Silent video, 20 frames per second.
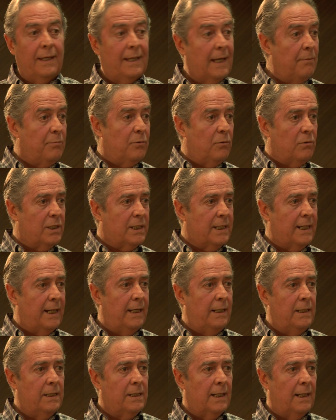came to the
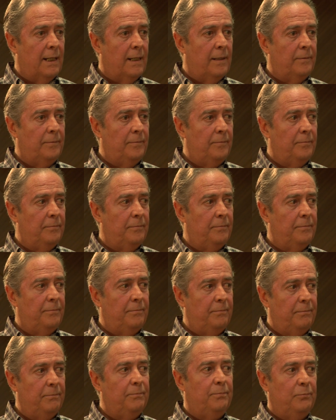States.
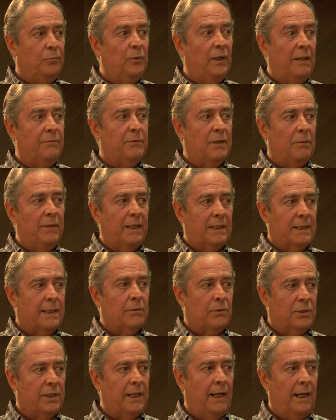We lived in
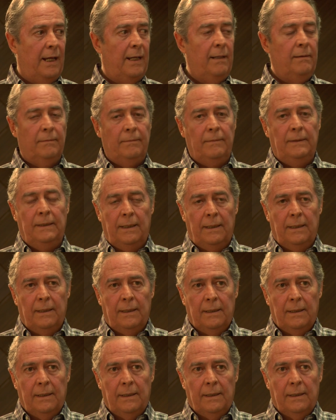Mexico City.
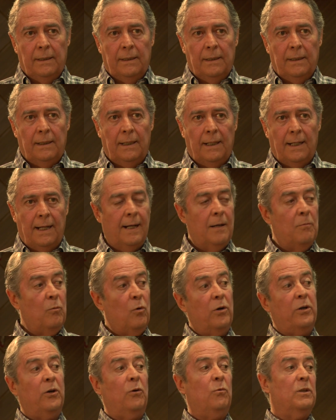Hiram
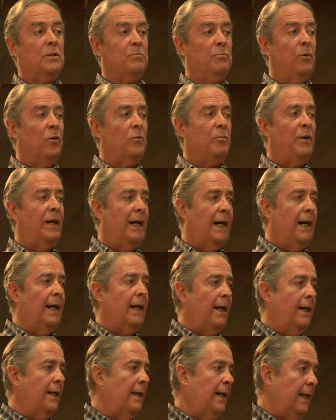Walker was bought by
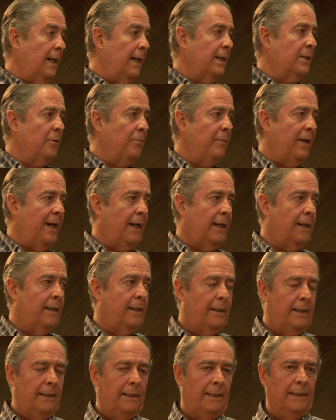Ally Domecq,
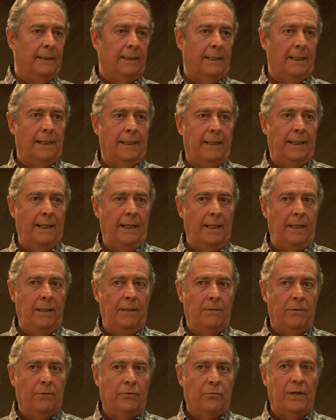and they
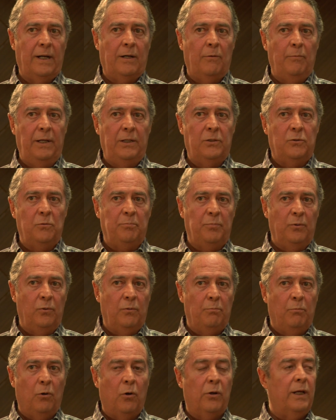threatened me to
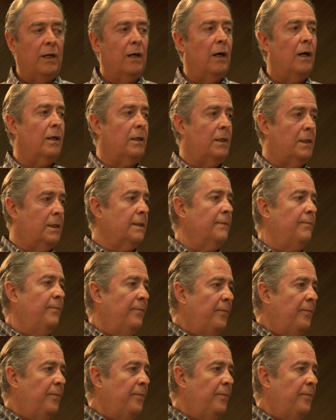put bodyguards